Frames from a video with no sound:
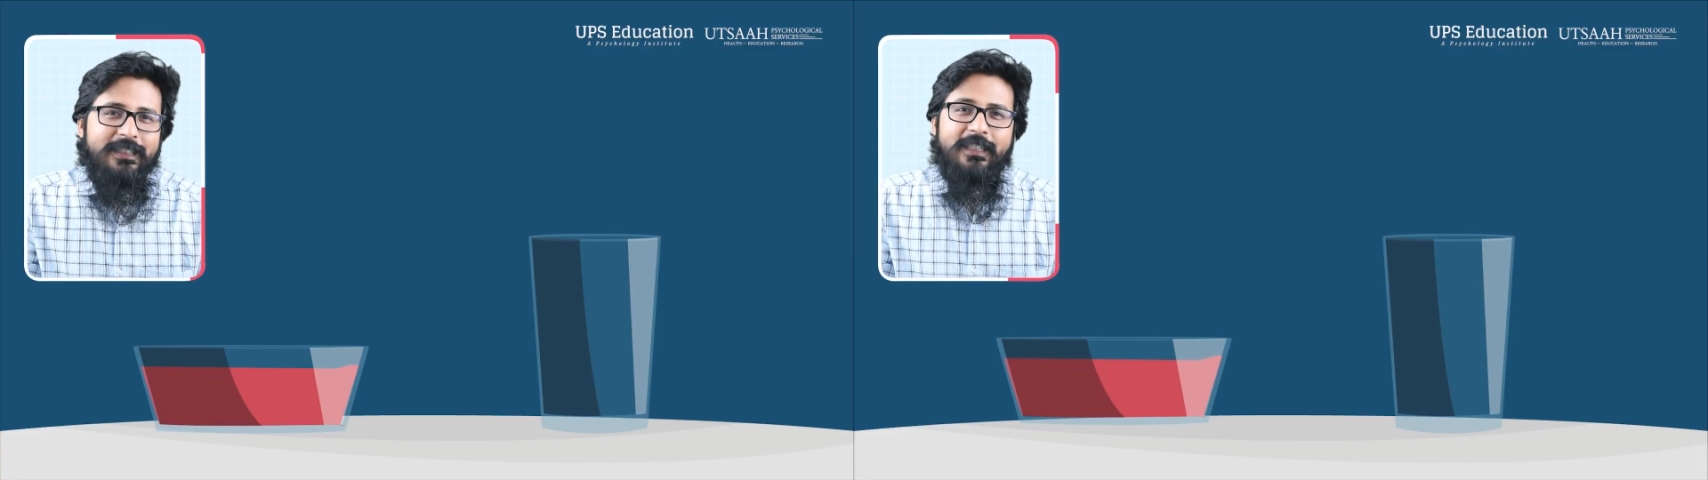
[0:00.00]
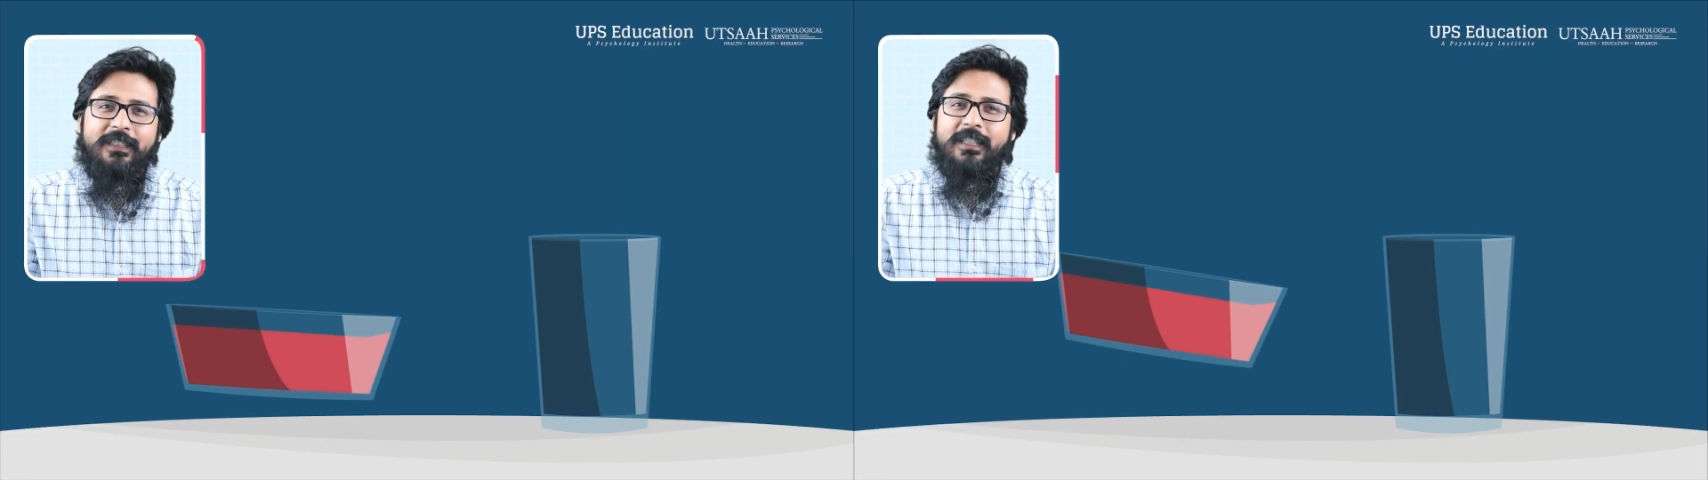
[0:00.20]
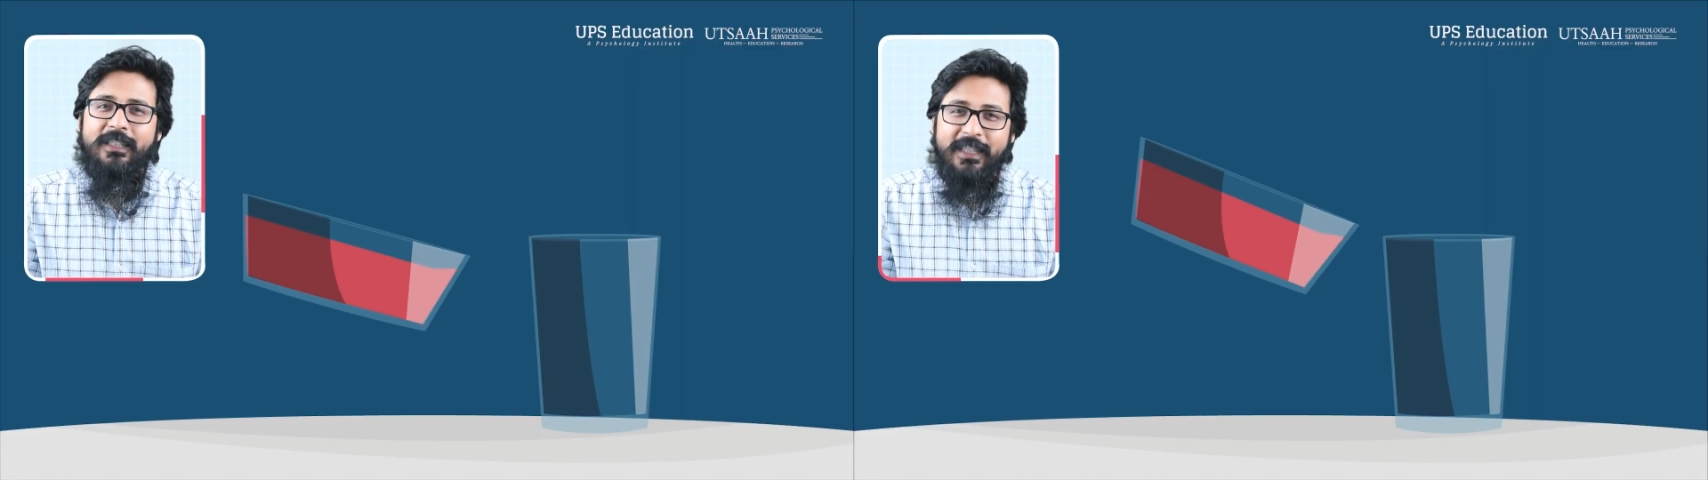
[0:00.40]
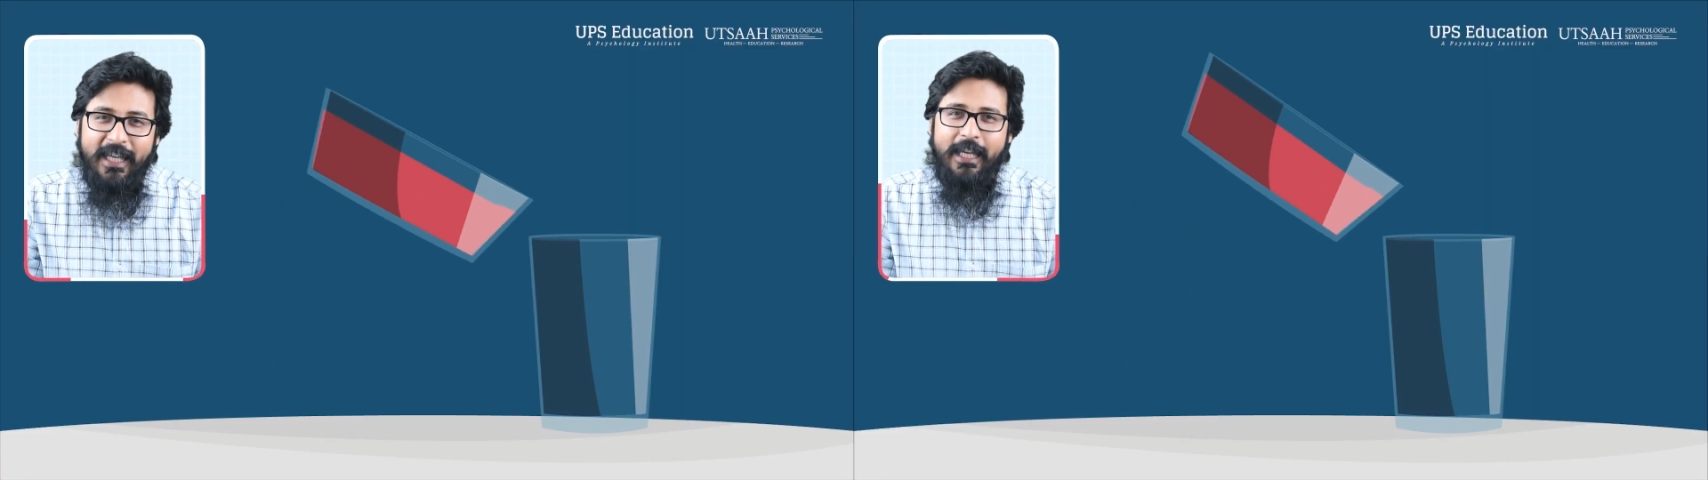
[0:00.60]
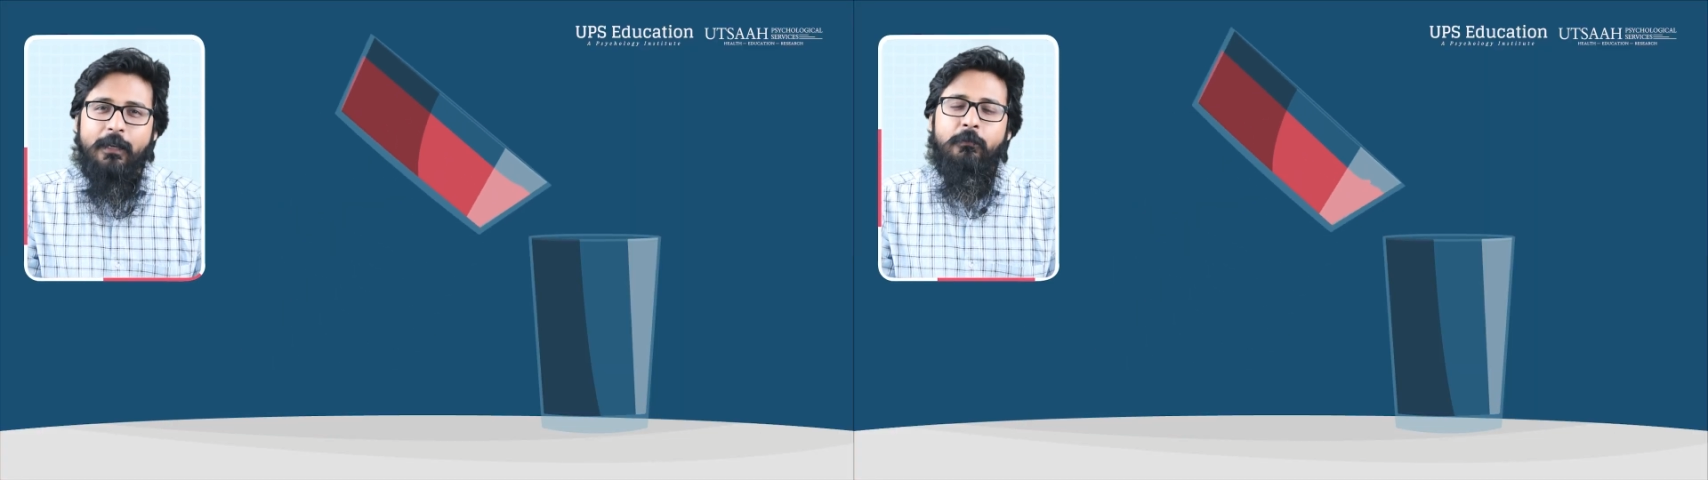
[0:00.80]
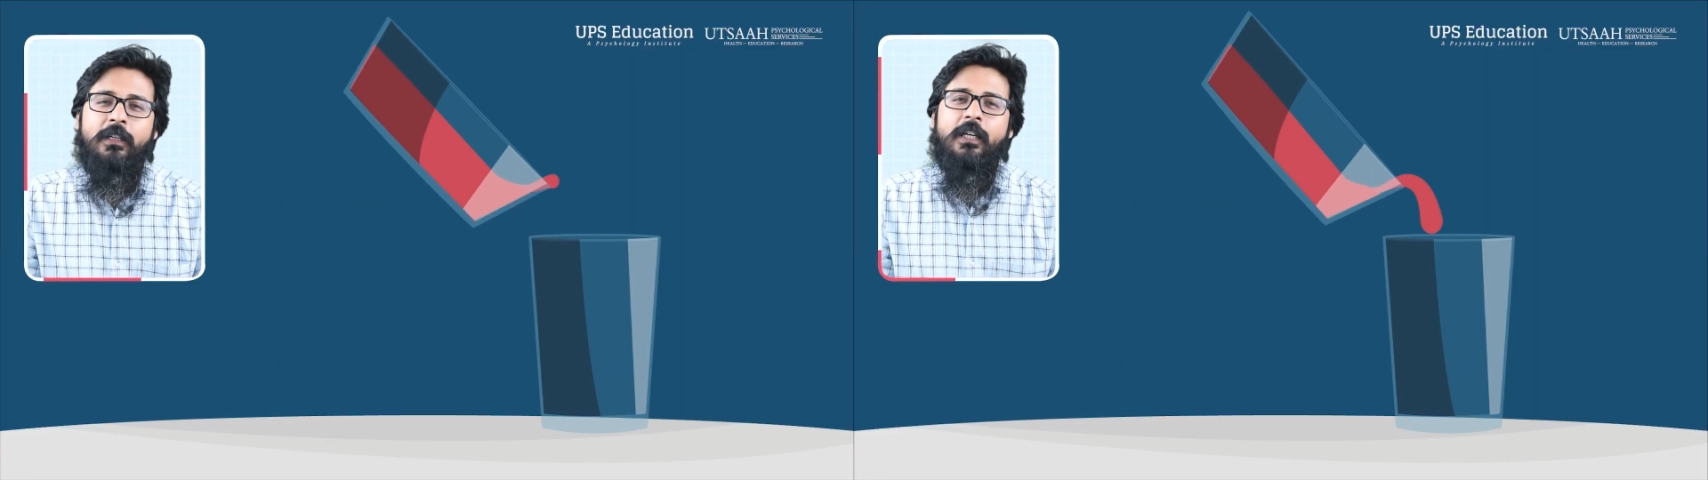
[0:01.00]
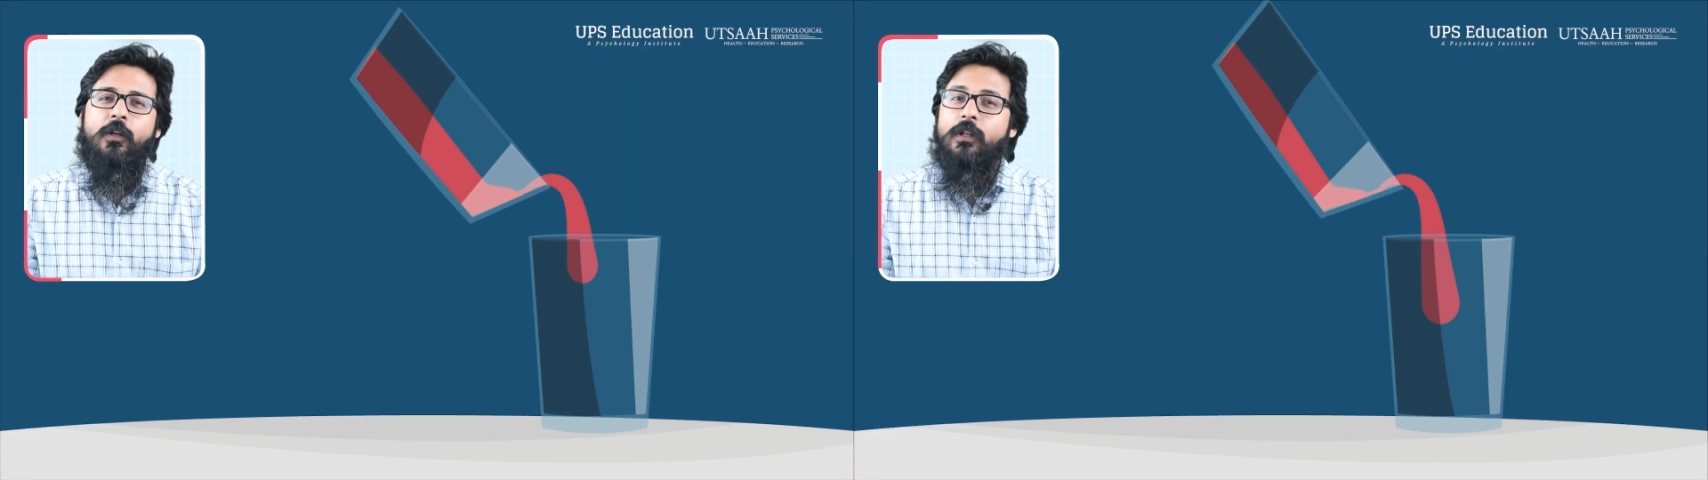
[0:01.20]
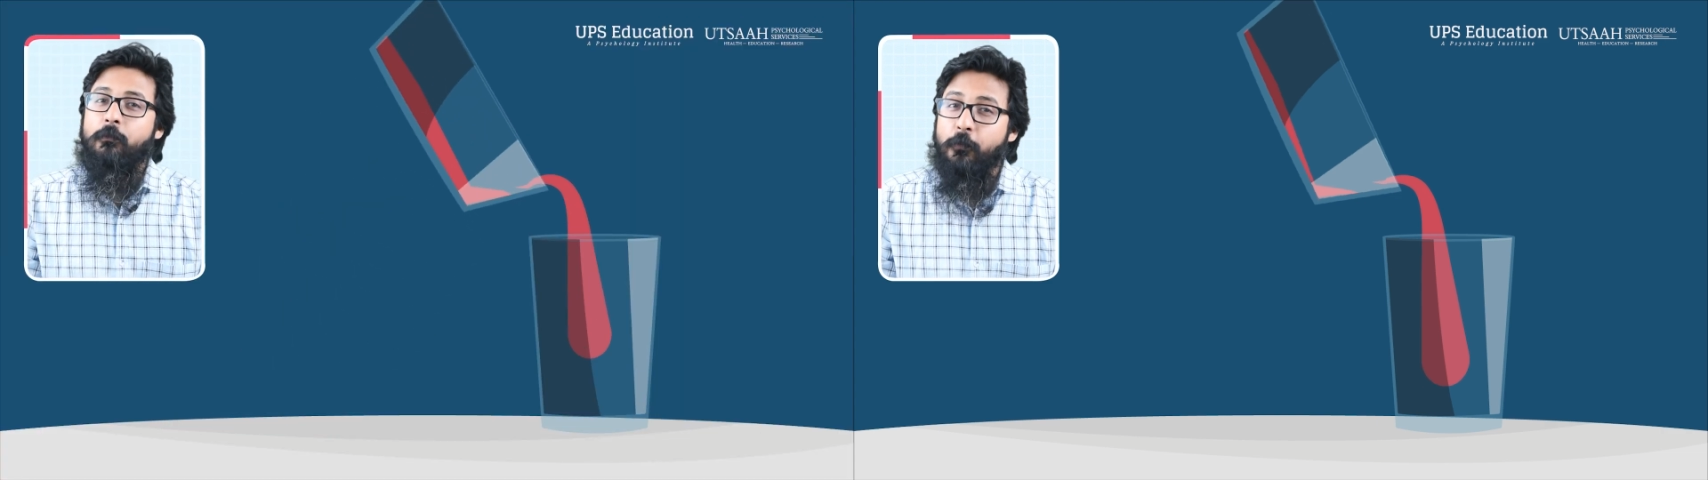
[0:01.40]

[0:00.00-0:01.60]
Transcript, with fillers: is the same when